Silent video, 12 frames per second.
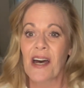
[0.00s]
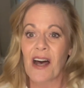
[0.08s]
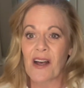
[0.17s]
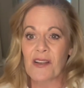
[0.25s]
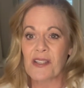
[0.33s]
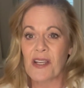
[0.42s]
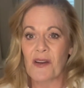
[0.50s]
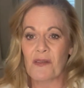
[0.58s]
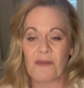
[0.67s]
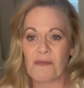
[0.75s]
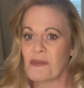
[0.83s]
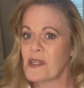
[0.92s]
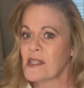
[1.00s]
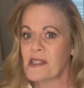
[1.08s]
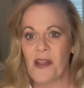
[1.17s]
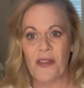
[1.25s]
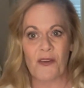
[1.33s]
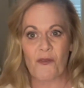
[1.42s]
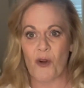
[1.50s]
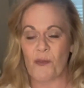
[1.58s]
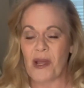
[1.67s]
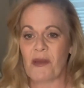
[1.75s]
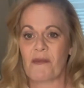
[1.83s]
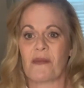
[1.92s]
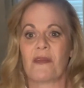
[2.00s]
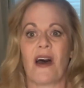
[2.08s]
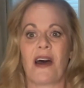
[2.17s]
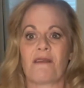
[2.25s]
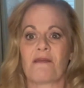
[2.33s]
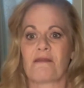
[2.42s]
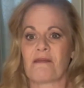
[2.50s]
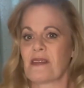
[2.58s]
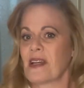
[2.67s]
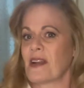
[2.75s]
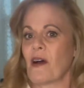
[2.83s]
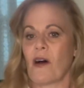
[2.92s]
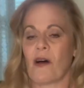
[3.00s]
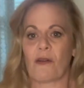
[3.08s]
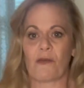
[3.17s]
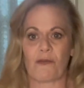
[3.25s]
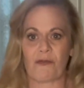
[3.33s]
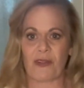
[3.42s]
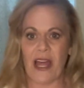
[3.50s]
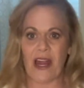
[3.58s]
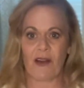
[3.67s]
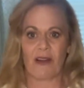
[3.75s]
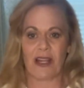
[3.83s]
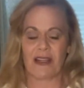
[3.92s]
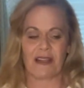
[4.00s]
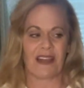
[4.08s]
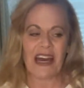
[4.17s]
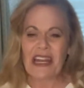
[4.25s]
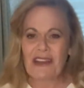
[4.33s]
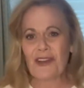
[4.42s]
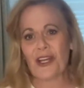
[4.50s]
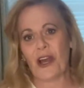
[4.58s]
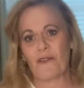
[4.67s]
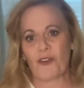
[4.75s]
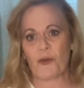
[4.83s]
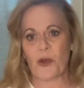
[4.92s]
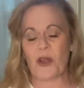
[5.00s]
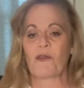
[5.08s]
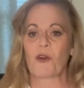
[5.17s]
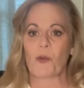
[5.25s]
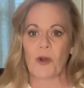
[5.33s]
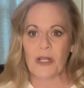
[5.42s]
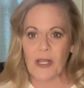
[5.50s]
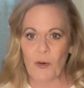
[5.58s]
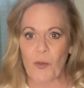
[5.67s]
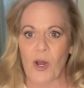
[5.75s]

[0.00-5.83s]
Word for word: Also does nothing for me. Not at all flattering, not even comfortable. If it were a little more